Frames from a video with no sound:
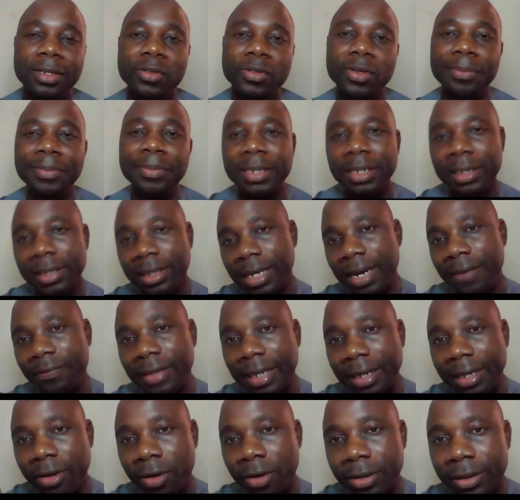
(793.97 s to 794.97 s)
So immediately
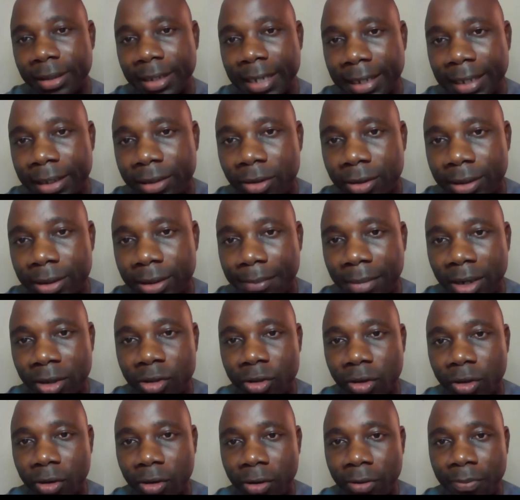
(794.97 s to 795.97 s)
after you're telling us
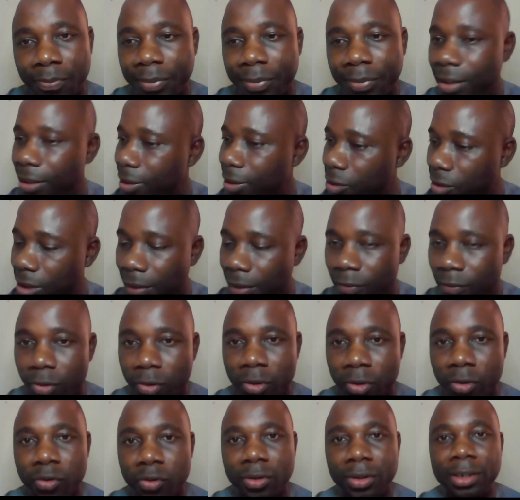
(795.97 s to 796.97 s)
about your company, you have to
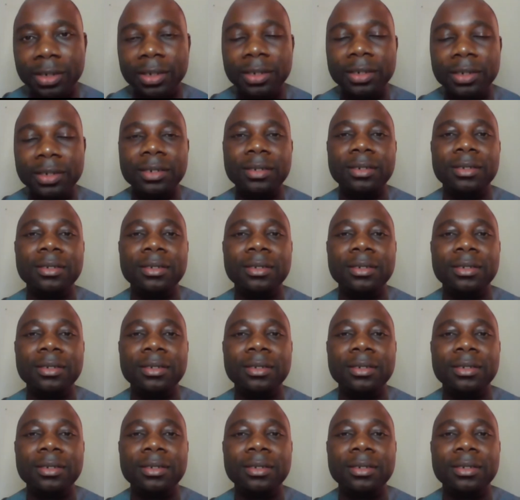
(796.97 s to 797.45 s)
go to the